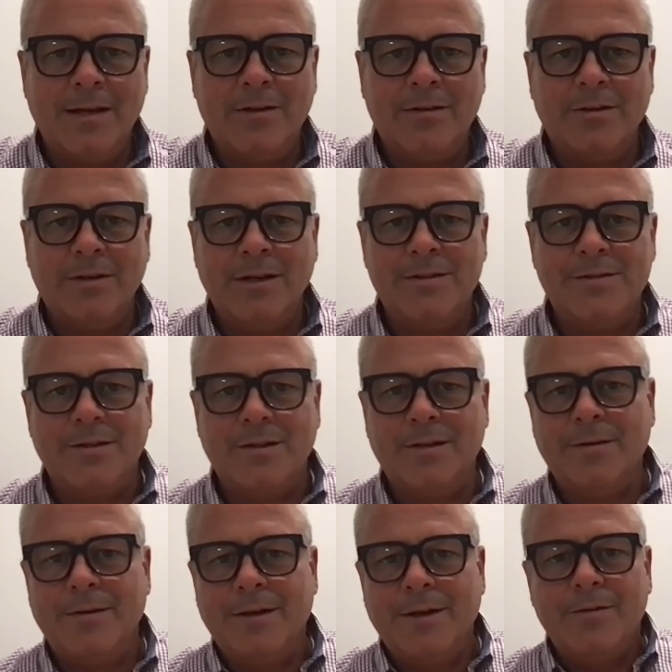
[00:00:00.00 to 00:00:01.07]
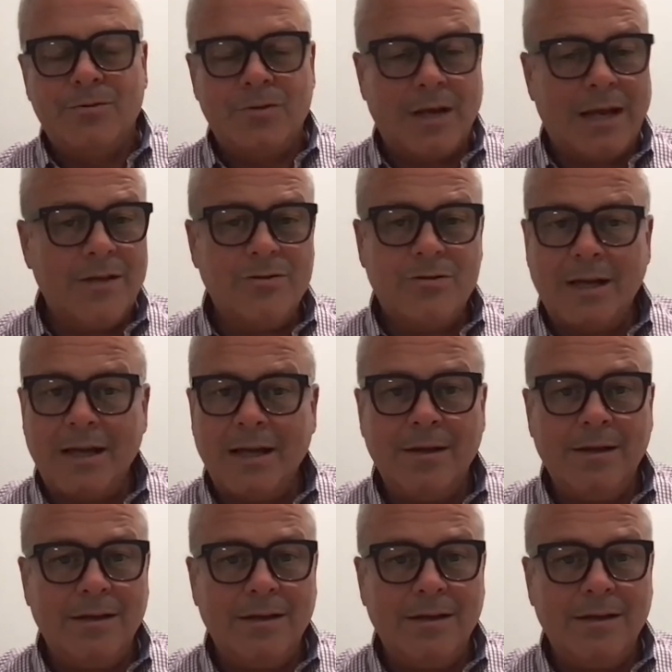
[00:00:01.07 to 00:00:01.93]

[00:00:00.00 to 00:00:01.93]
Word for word: or it's a J and J,